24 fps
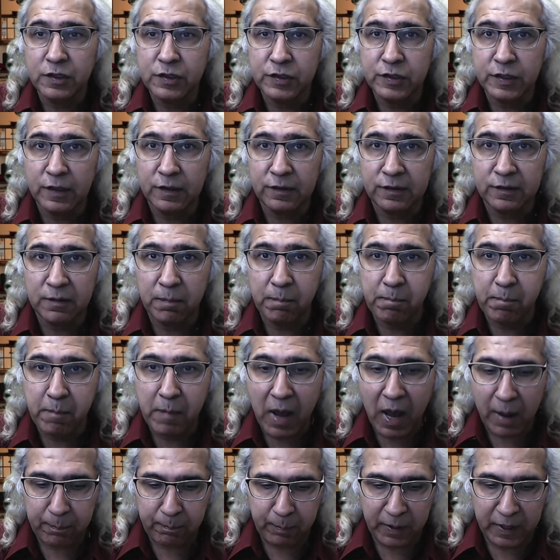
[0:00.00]
just
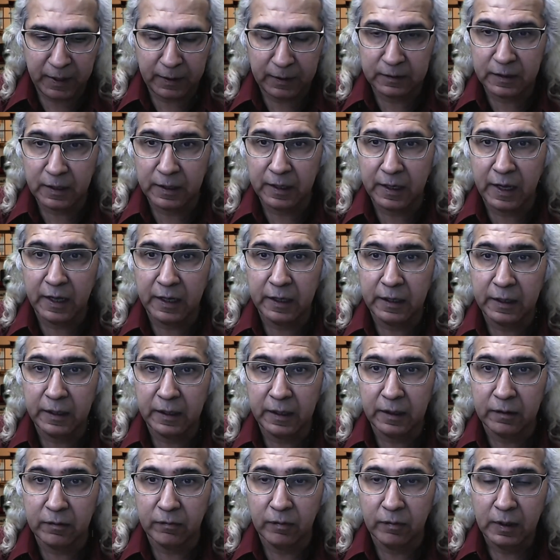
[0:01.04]
mapping the
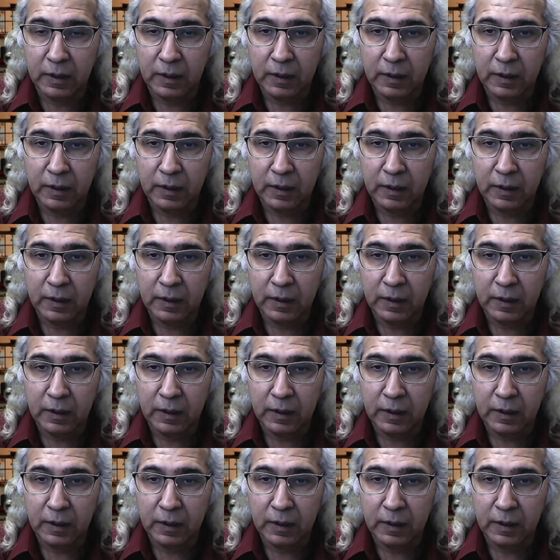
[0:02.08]
narrative